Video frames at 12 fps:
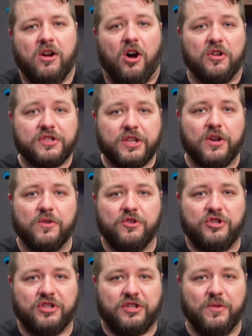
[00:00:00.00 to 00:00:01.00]
Also,
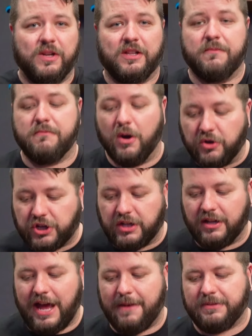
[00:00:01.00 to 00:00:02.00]
just doing the
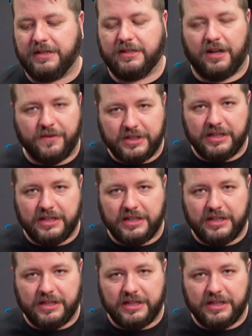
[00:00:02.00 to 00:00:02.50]
motion lapses on the